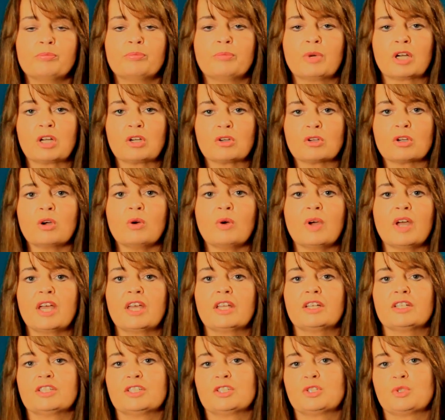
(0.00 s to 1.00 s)
But I'll go
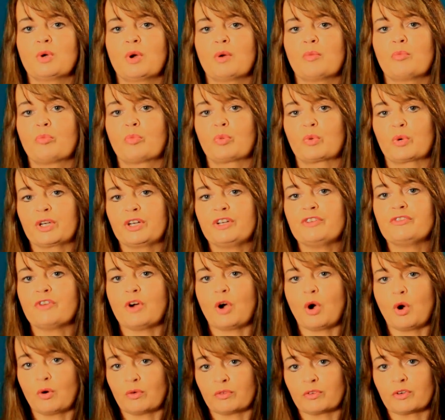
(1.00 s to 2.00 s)
ahead and do a brief
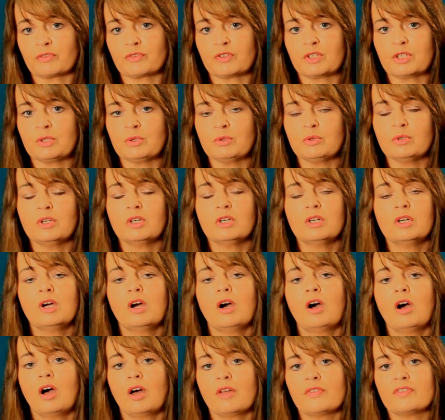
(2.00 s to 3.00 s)
overview
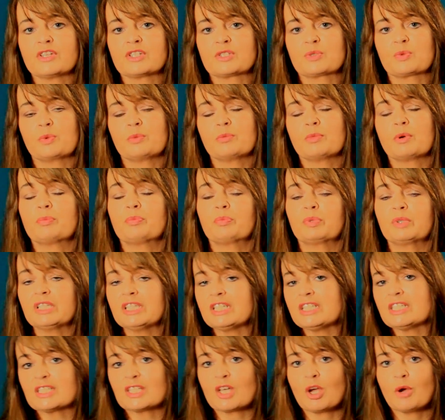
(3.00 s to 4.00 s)
on this one, but
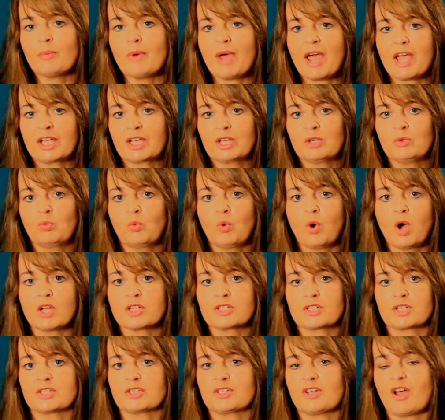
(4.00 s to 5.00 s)
please go back and
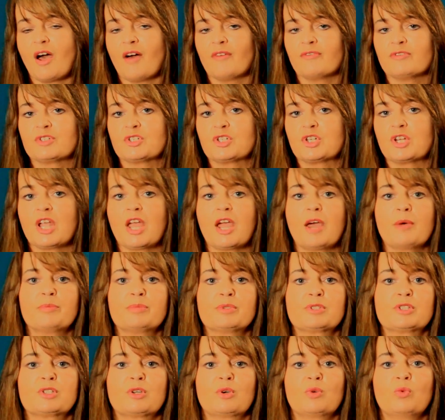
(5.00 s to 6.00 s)
watch autophagy
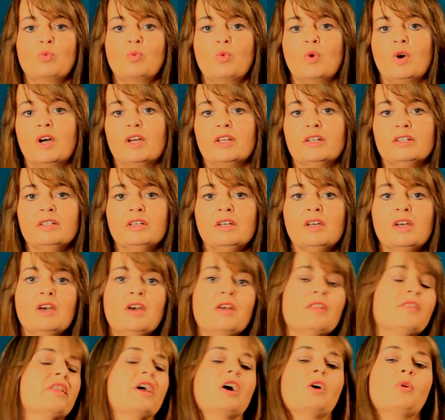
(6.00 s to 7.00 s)
episode 1.
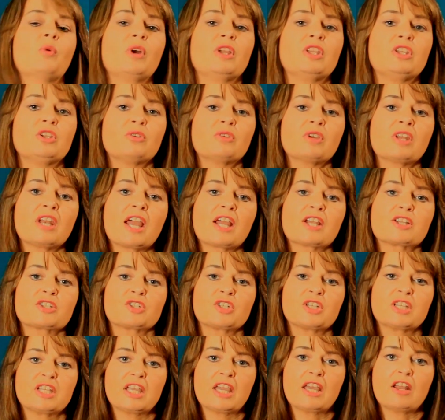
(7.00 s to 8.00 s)
That way you can
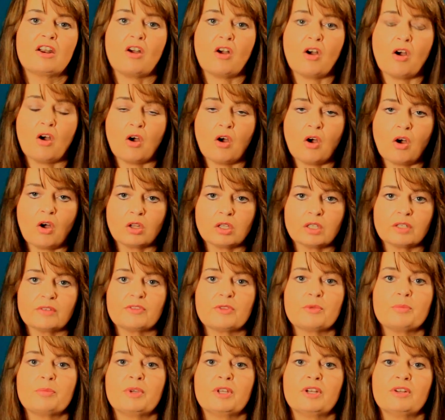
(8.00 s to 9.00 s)
actually get all
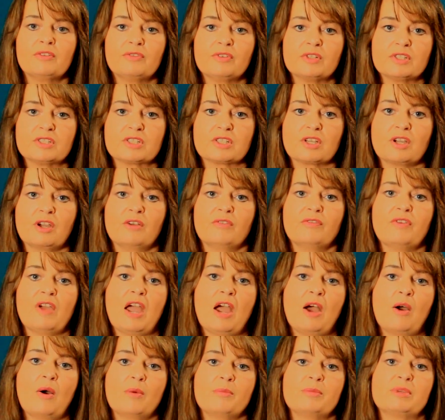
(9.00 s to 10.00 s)
of the benefits of
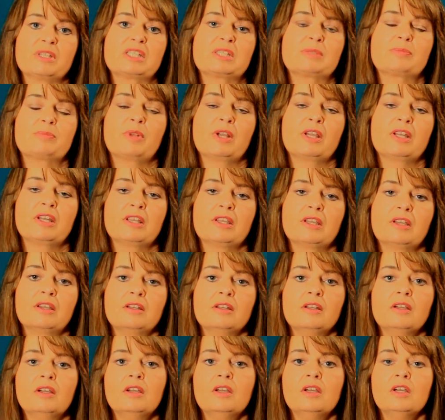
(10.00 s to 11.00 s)
how I'm explaining it.